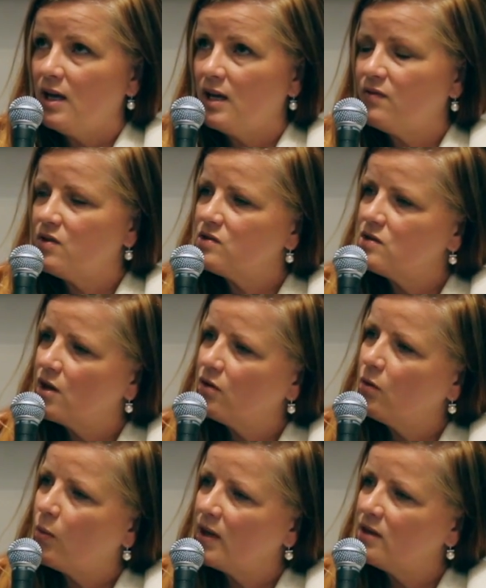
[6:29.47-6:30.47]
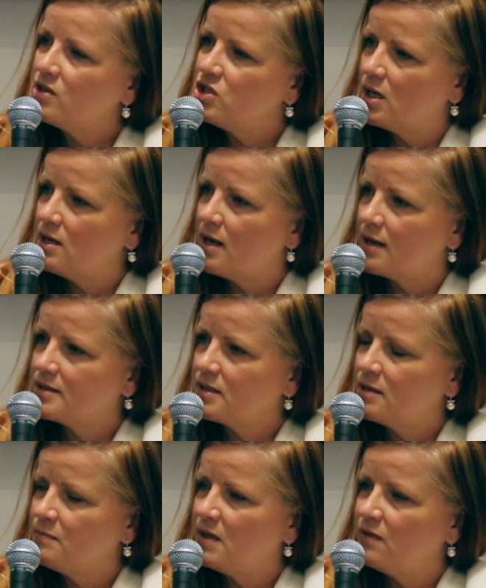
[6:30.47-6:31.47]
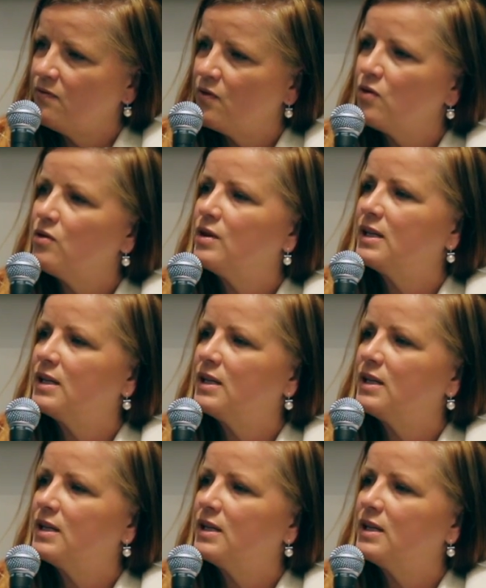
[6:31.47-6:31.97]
if there's another way that Gen Next can be further